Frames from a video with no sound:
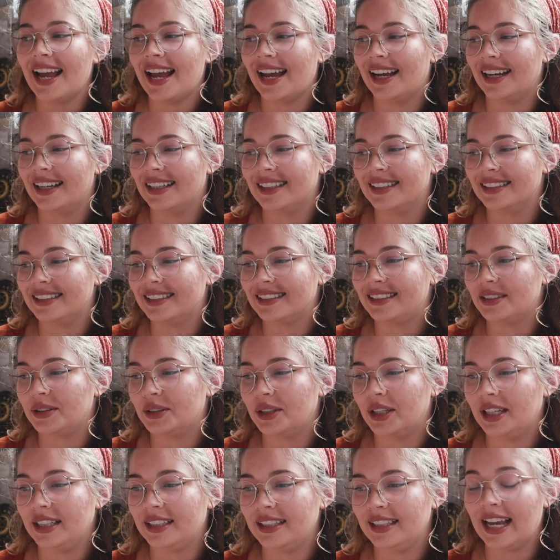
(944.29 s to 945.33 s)
And
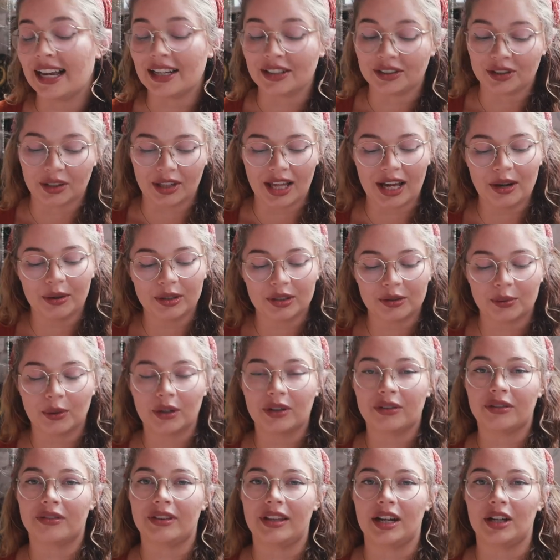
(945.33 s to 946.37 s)
yeah, so that was
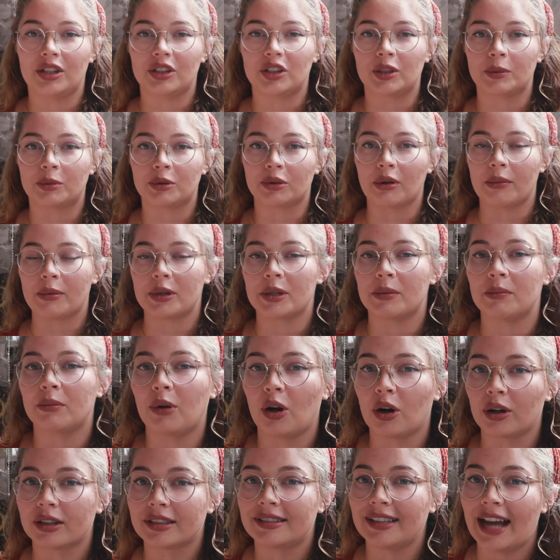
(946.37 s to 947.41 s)
one of their subscription
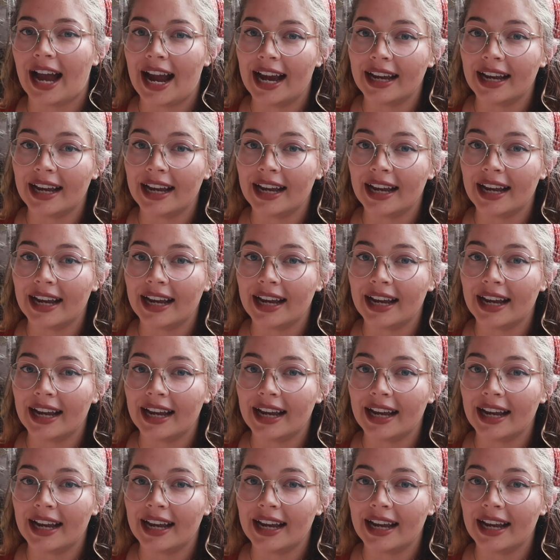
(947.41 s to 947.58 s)
box